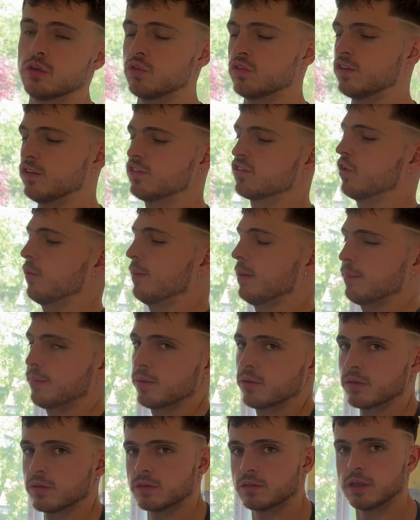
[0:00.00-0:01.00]
You see so many
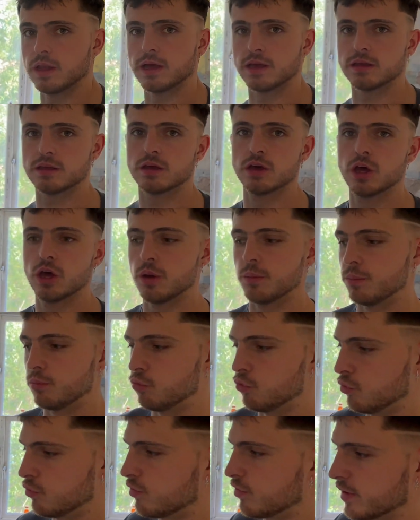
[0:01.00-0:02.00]
people like
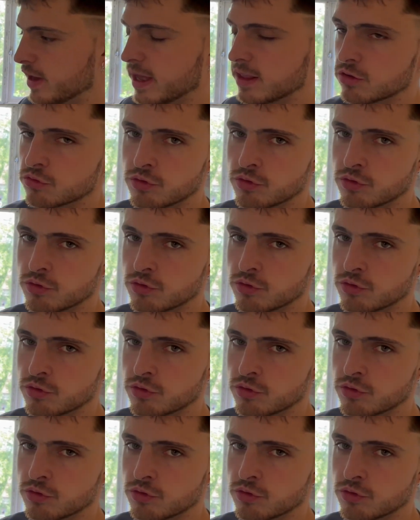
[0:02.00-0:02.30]
forget